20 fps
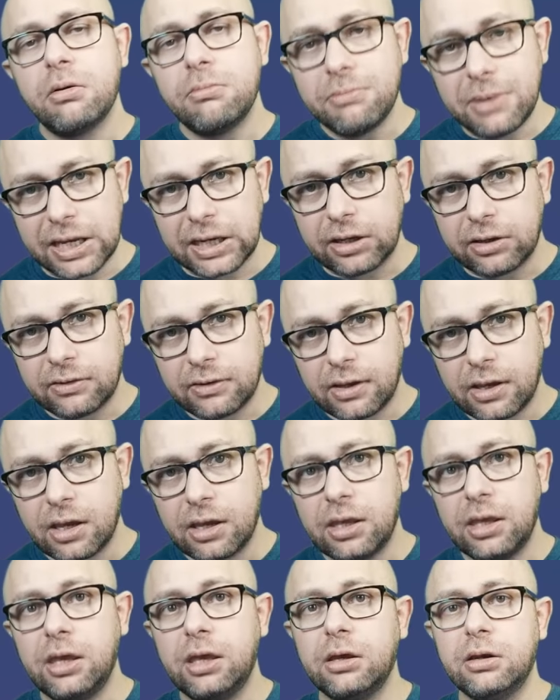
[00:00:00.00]
Main idea
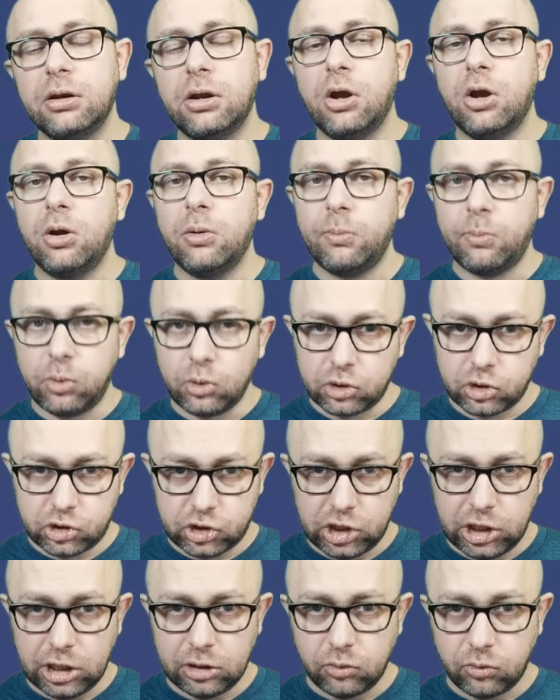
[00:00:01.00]
here, put a
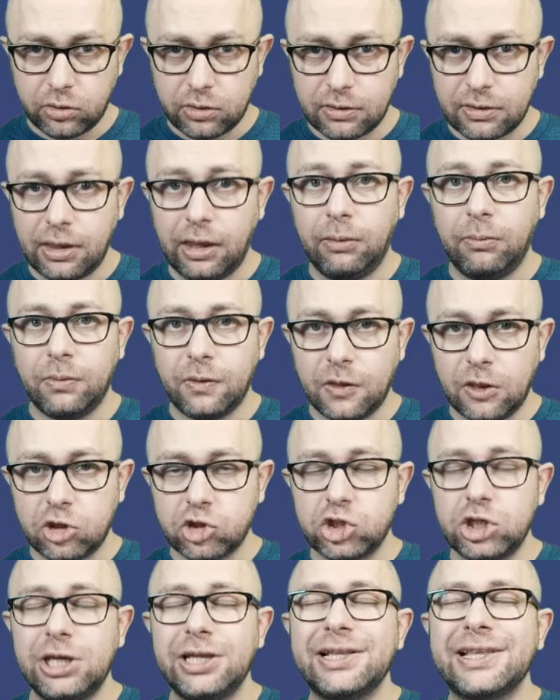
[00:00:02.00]
shield on the team. This
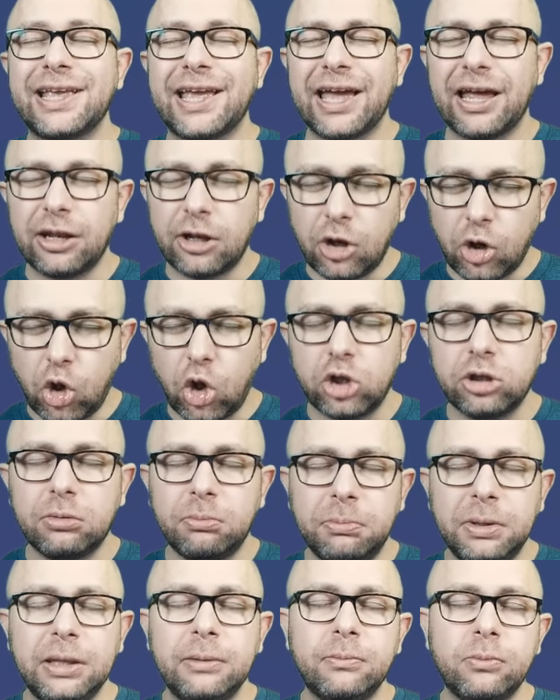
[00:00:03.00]
shield
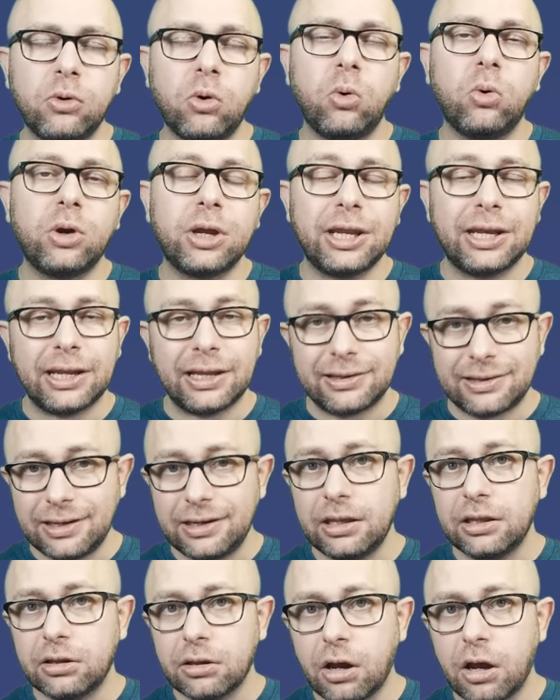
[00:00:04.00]
cannot be broken at
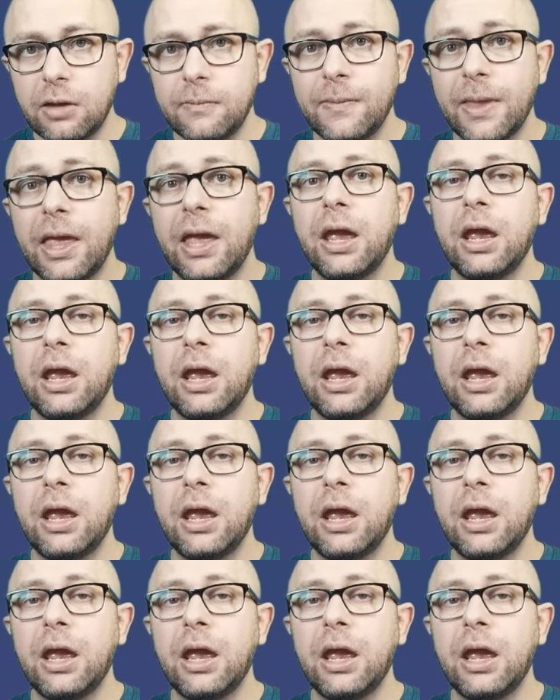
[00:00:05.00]
any time.